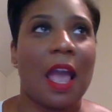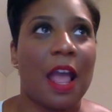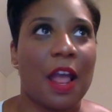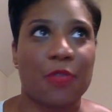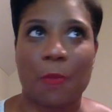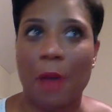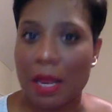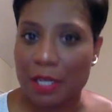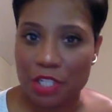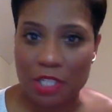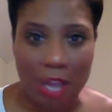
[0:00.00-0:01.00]

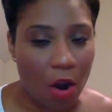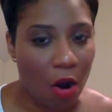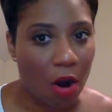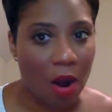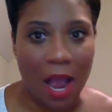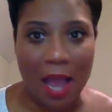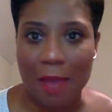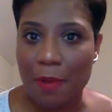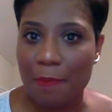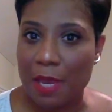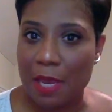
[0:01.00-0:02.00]
anthropologist at heart. I
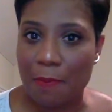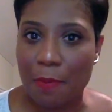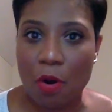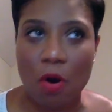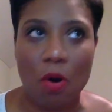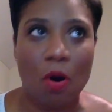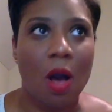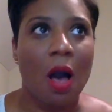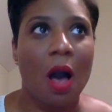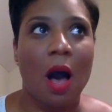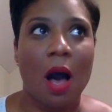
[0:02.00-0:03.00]
am a people
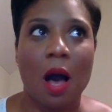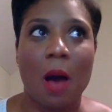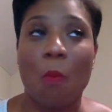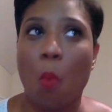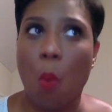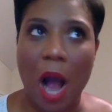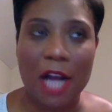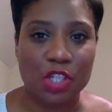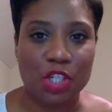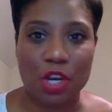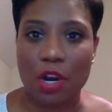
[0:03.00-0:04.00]

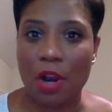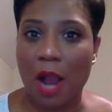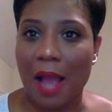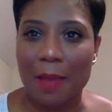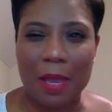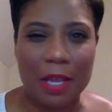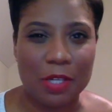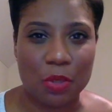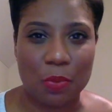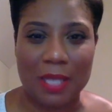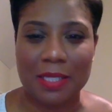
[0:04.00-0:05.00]
watcher. I am
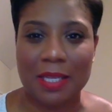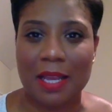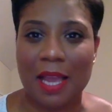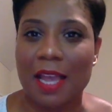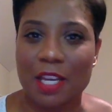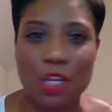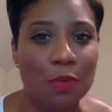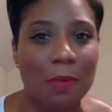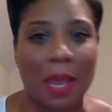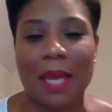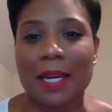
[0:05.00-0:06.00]
interested in
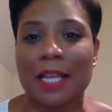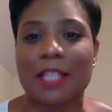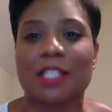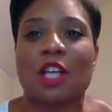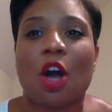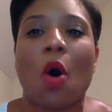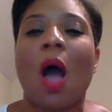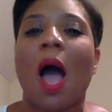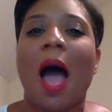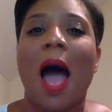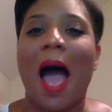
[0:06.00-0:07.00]
humanity. So
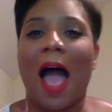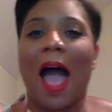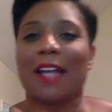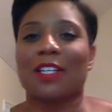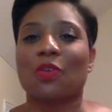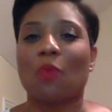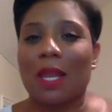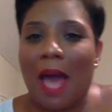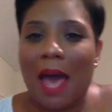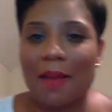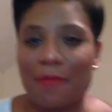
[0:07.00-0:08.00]
I do a
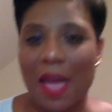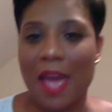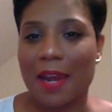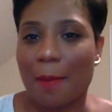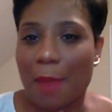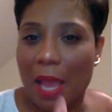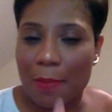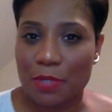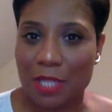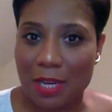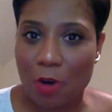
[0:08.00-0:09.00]
lot of that, and I'm able
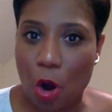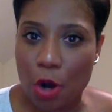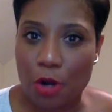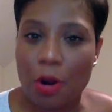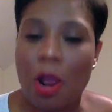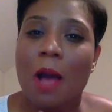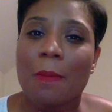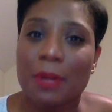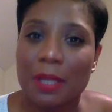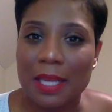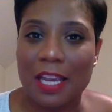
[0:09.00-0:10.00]
to garner
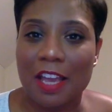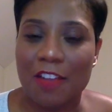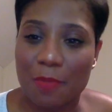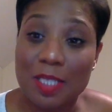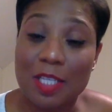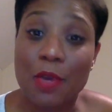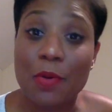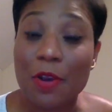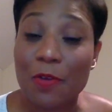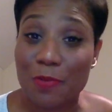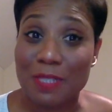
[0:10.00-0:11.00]
plenty of
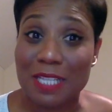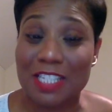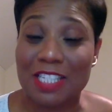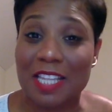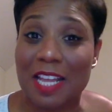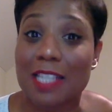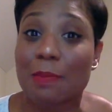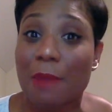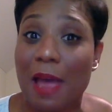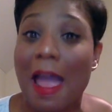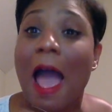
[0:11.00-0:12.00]
material from such things.
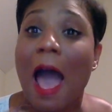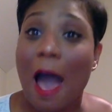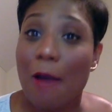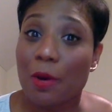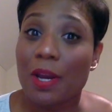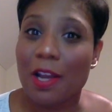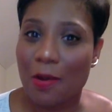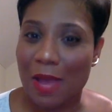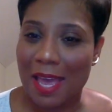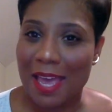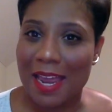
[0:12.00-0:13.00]
But I want to go
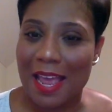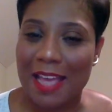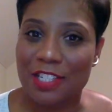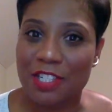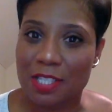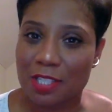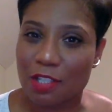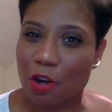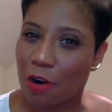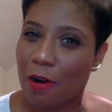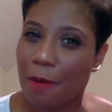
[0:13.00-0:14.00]
ahead and just
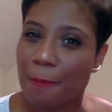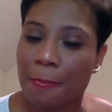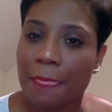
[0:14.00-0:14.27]
start